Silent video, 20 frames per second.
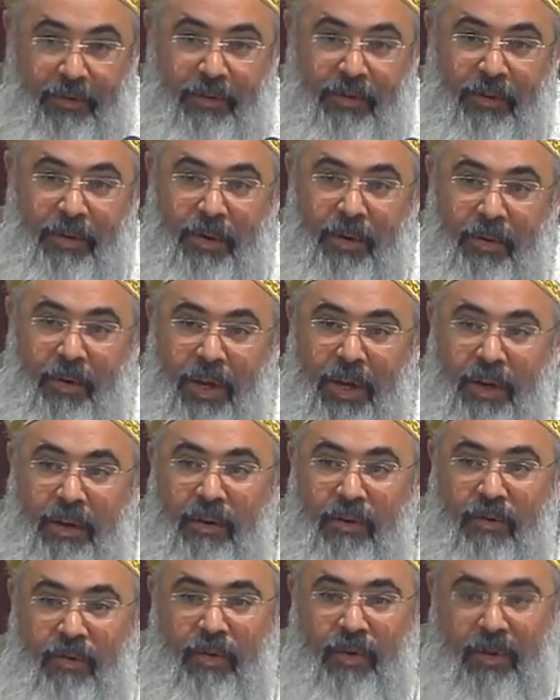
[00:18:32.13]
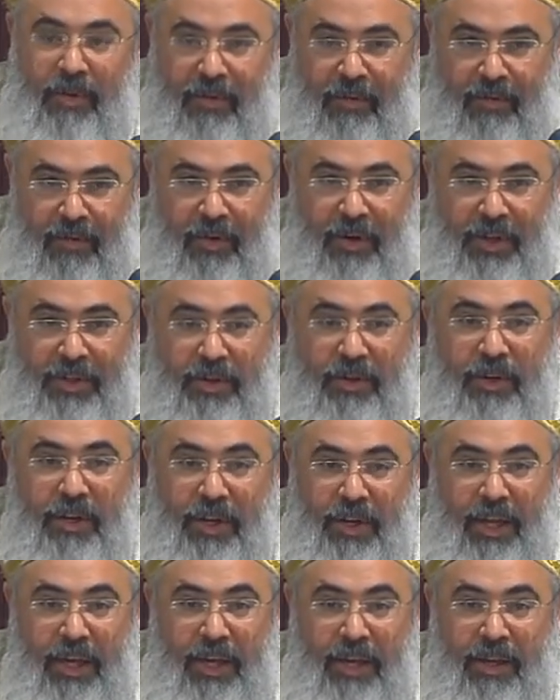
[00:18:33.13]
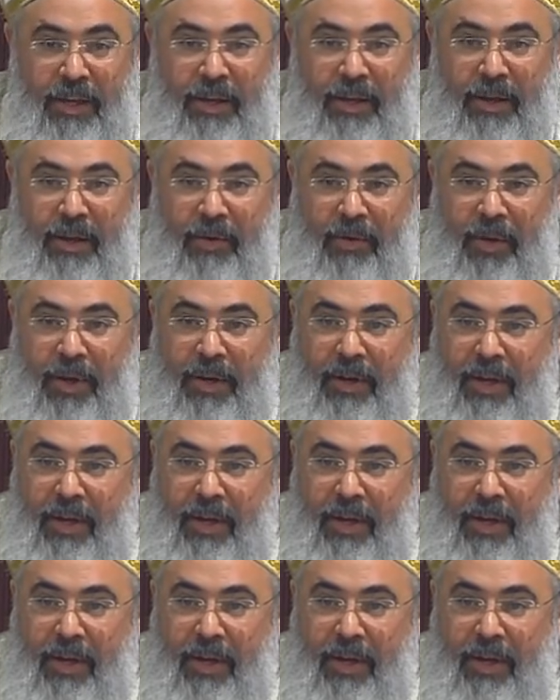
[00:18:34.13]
right? For for eternity, right?